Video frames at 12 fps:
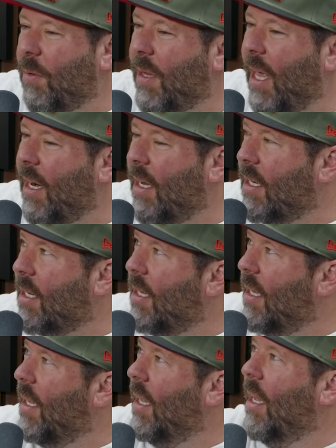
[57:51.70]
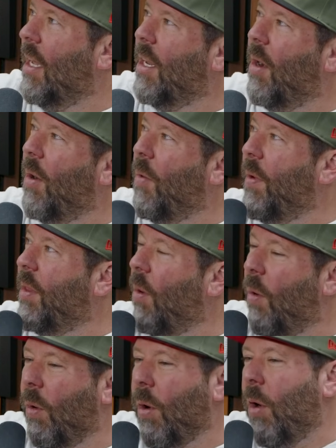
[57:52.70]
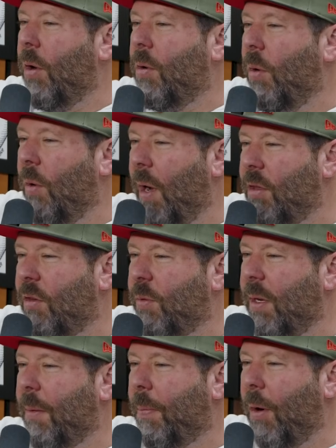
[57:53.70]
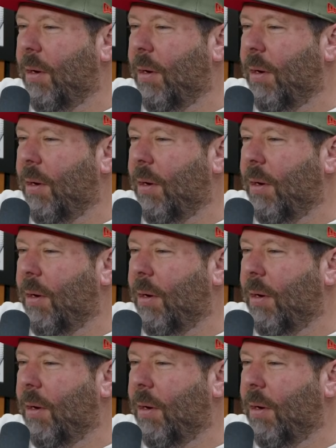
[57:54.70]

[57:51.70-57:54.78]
that is. I don't read the whole article. I just read the part